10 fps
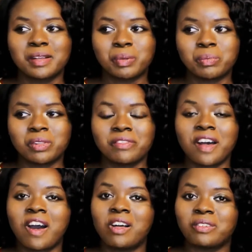People
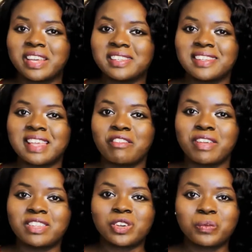of all races have
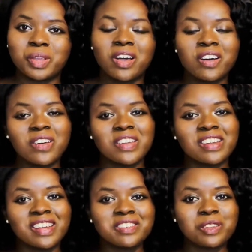told me, oh,
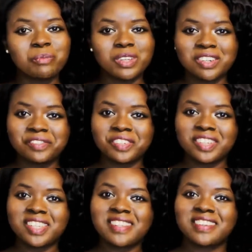your hair's so beautiful,
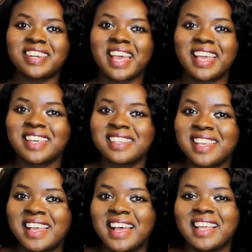you look so nice,
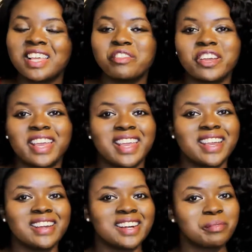I love your
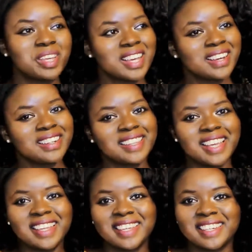hair. And I'm like, oh,
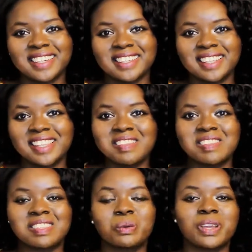thank you. And this
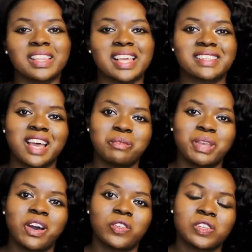is the wig that's gotten
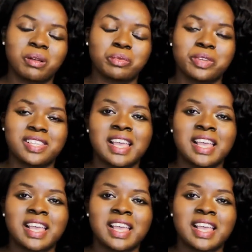me all those compliments.